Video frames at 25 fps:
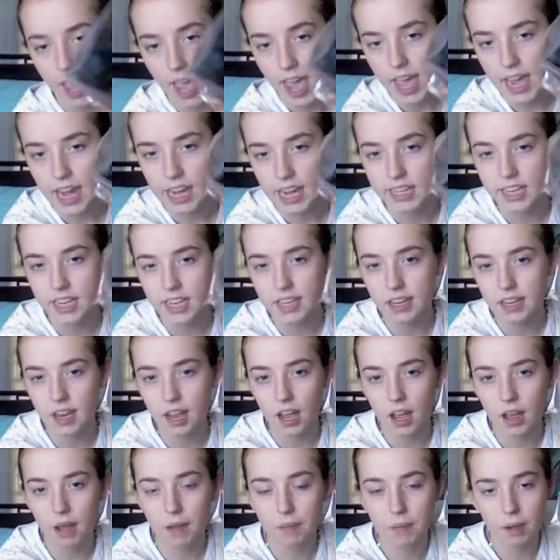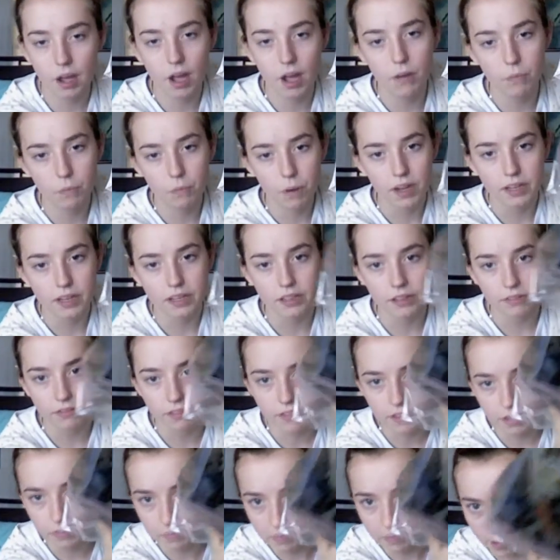And I did unwind it
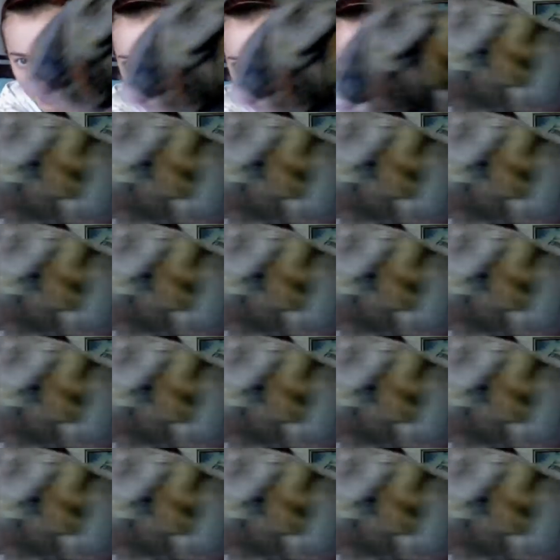from the ball,